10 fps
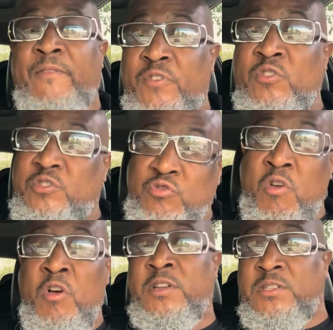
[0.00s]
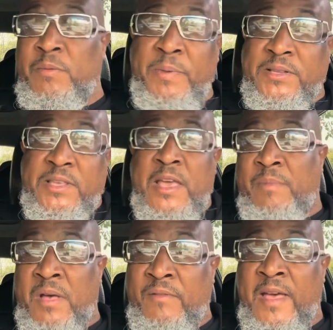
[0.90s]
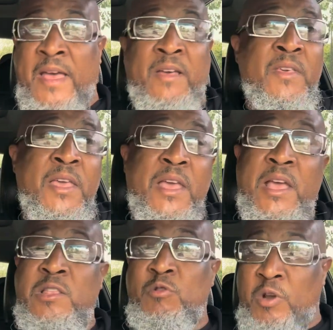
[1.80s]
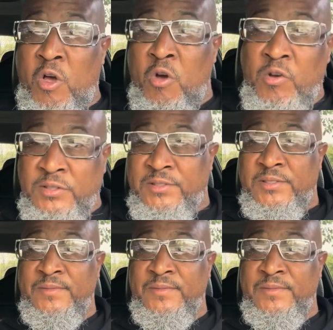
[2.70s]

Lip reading: I feel strong, this is the best camp I ever had, and you lost,